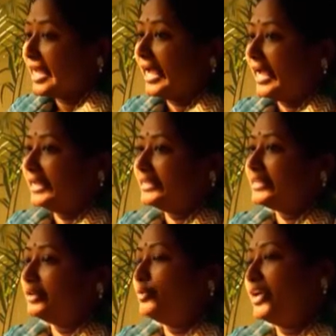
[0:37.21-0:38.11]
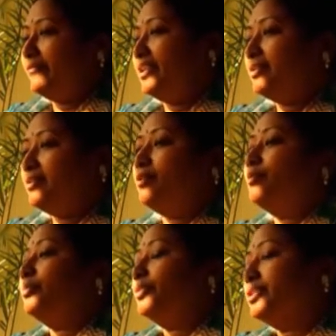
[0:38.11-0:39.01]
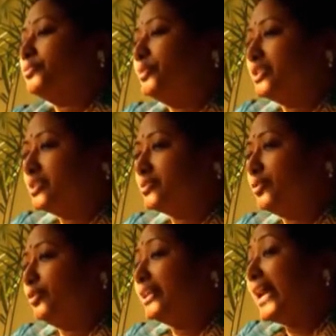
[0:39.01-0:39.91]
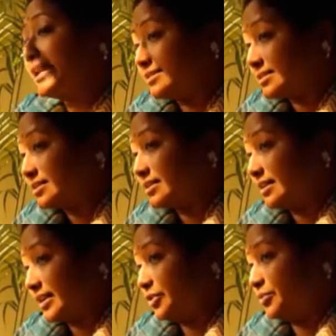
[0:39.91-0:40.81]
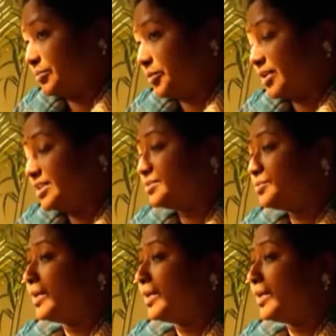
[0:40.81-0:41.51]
and we have another component which is called adult learning components,